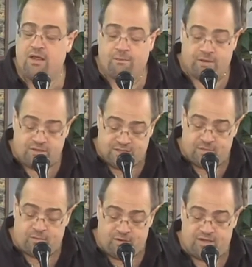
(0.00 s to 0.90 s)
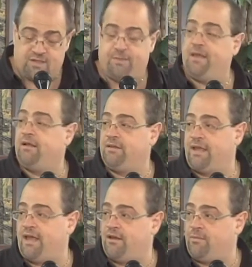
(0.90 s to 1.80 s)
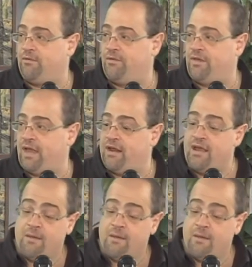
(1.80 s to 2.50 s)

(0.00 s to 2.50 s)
but Zimmerman needs to be held accountable for that.